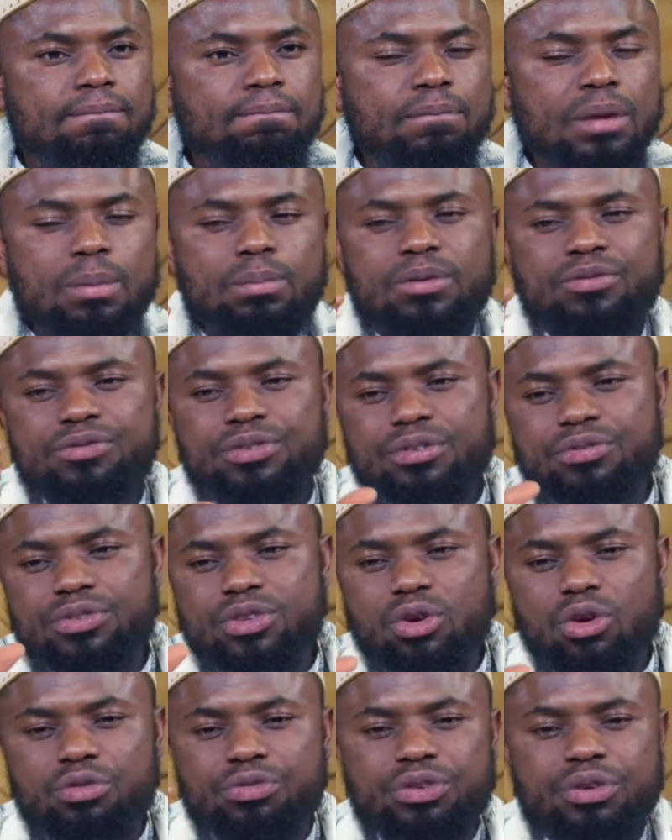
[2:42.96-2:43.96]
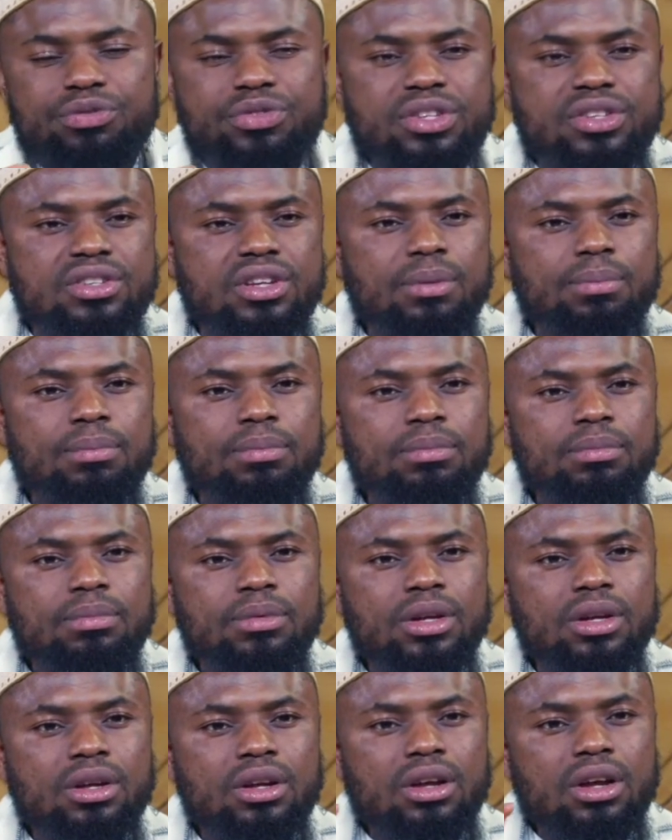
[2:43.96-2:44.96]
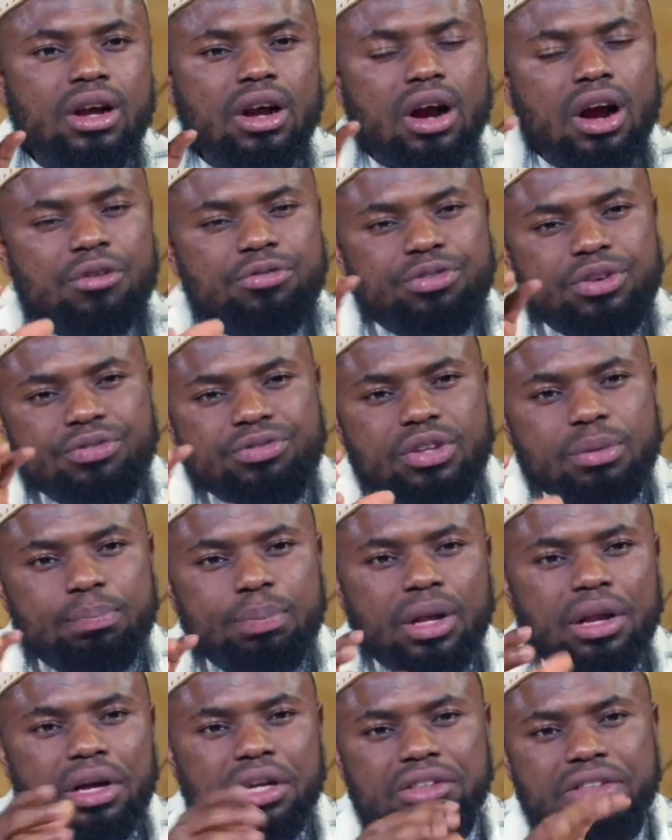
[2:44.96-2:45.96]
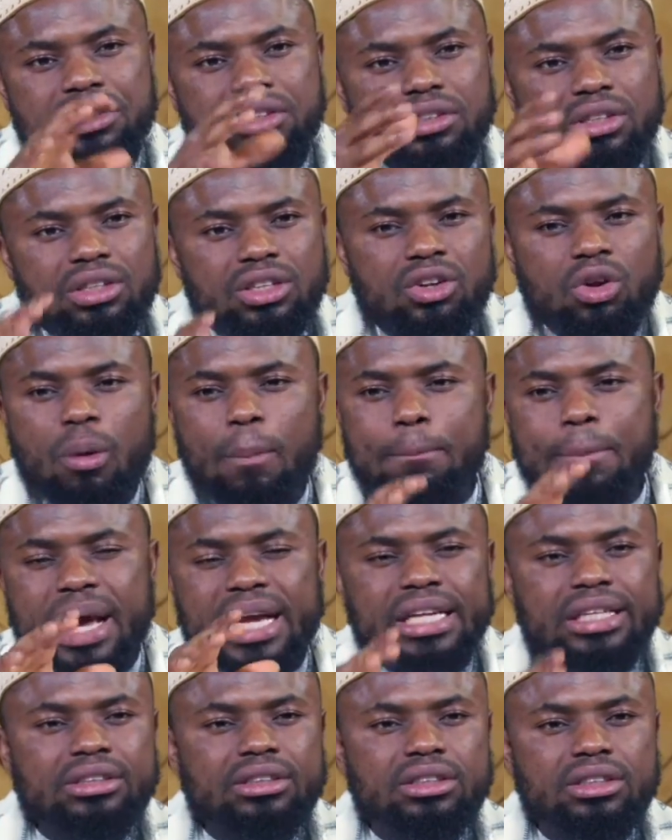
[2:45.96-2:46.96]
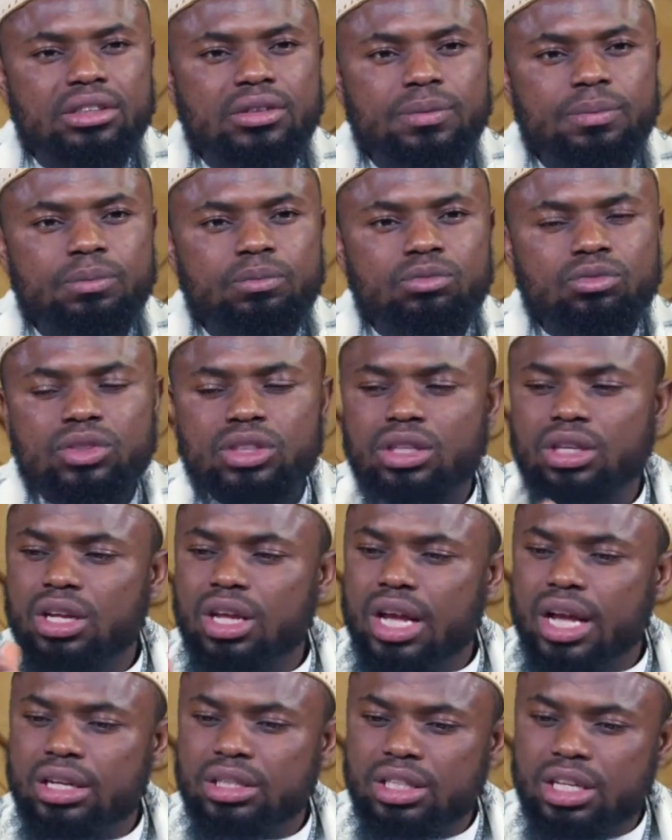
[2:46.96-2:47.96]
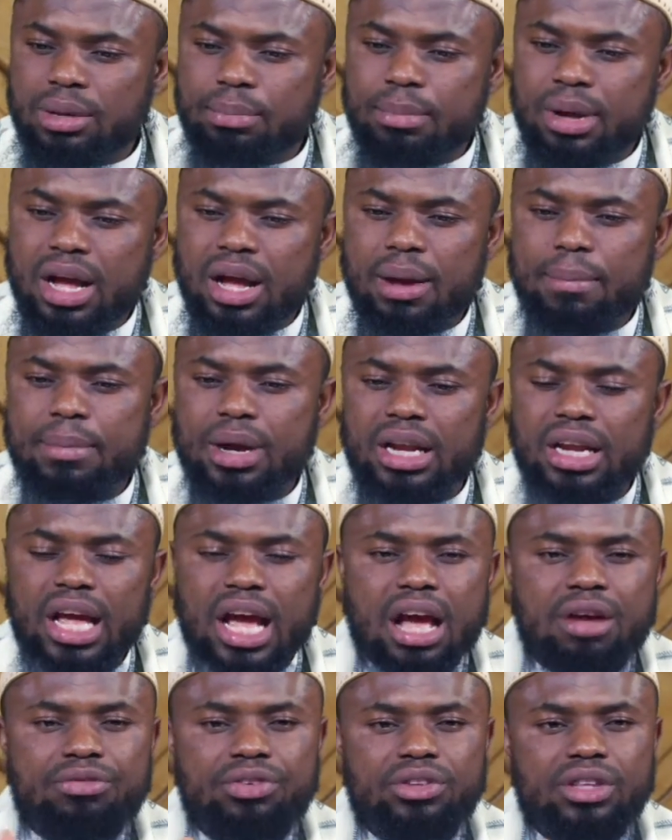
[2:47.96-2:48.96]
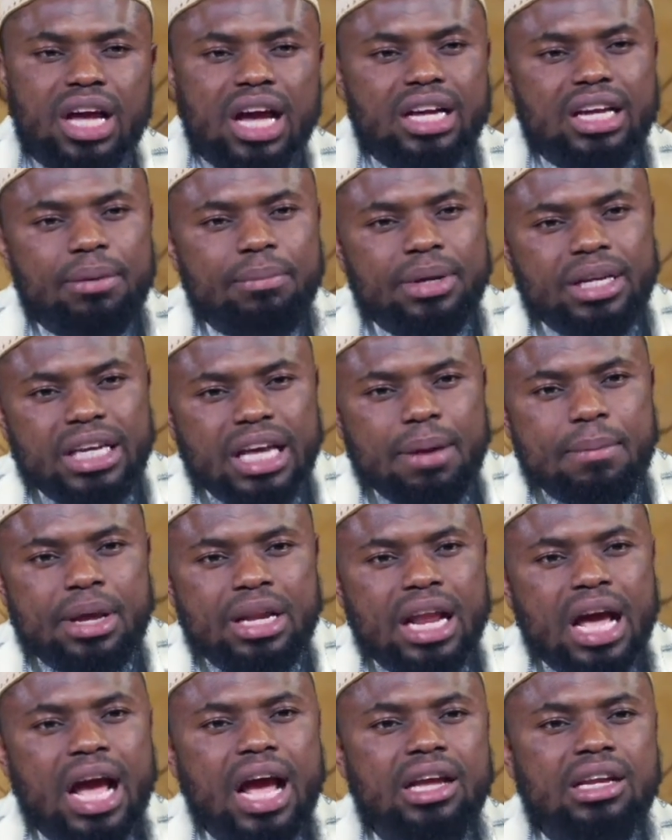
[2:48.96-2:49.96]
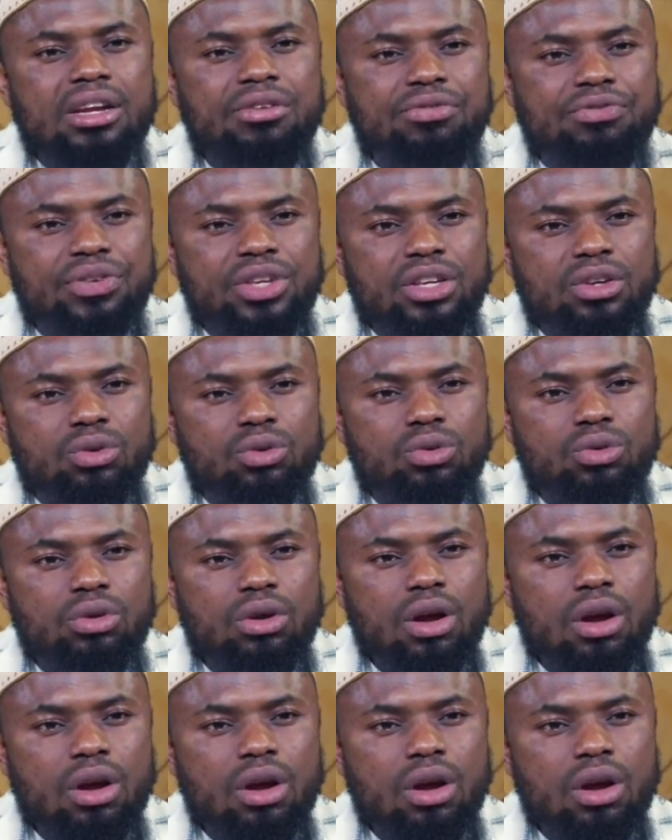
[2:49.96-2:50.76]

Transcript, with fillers: Maybe 50 or 50 some, 50 plus, bait. And Imam al Hafiz Hakam came and added few